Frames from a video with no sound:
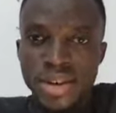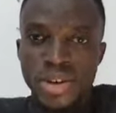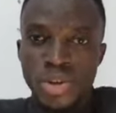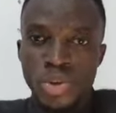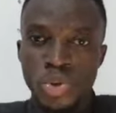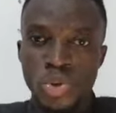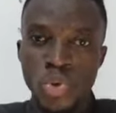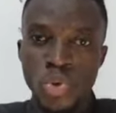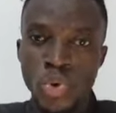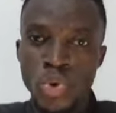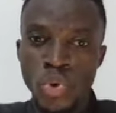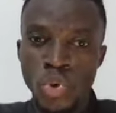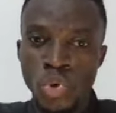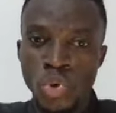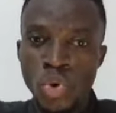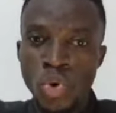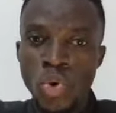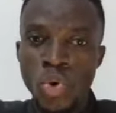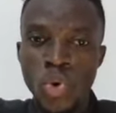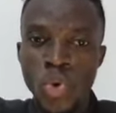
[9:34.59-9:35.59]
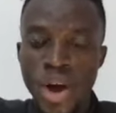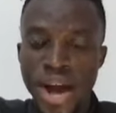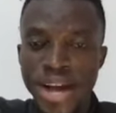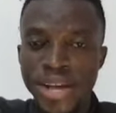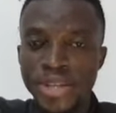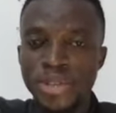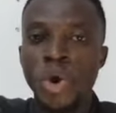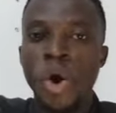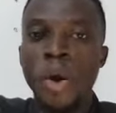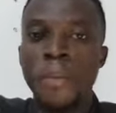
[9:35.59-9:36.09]
to do a
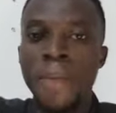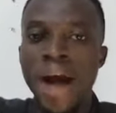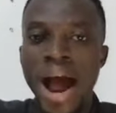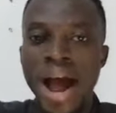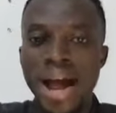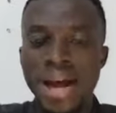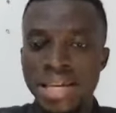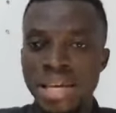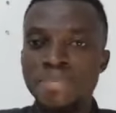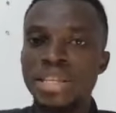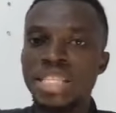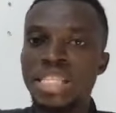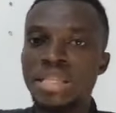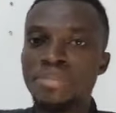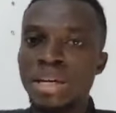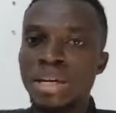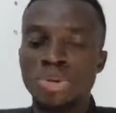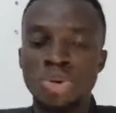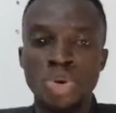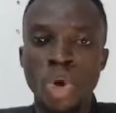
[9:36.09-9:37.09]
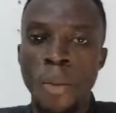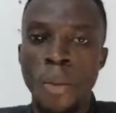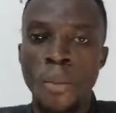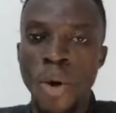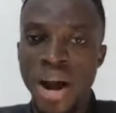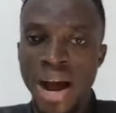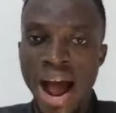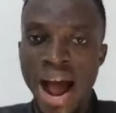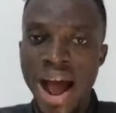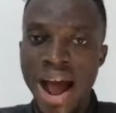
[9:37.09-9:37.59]
job,
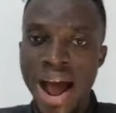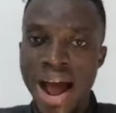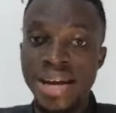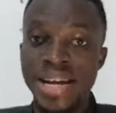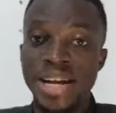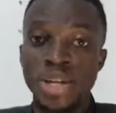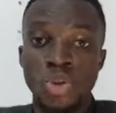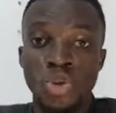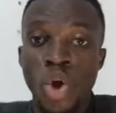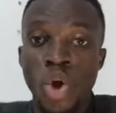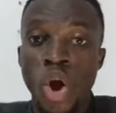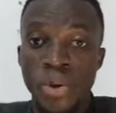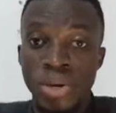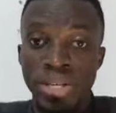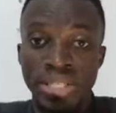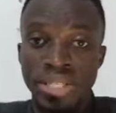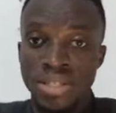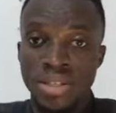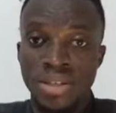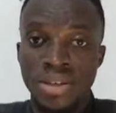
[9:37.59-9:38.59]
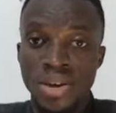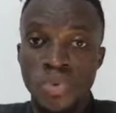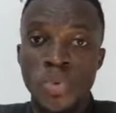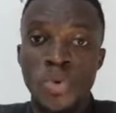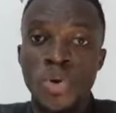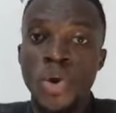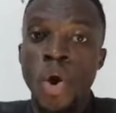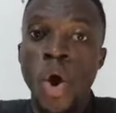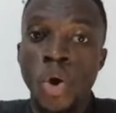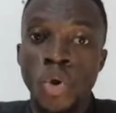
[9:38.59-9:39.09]
and the stories we
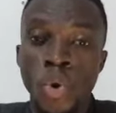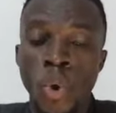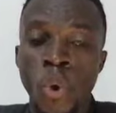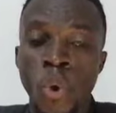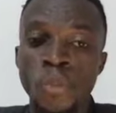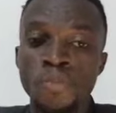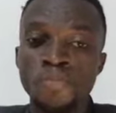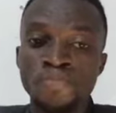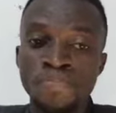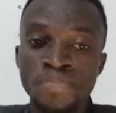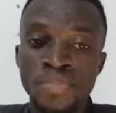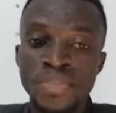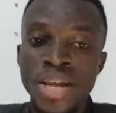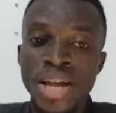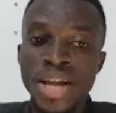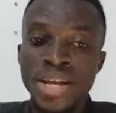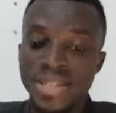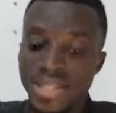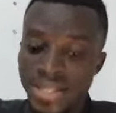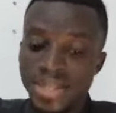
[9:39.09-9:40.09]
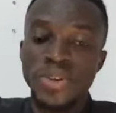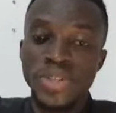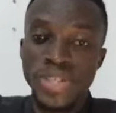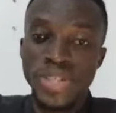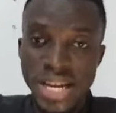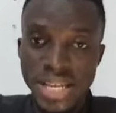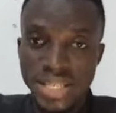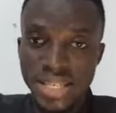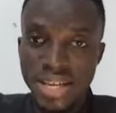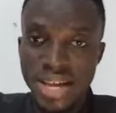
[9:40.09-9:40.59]
all know till
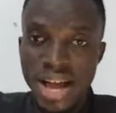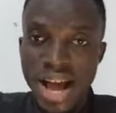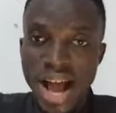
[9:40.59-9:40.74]
date.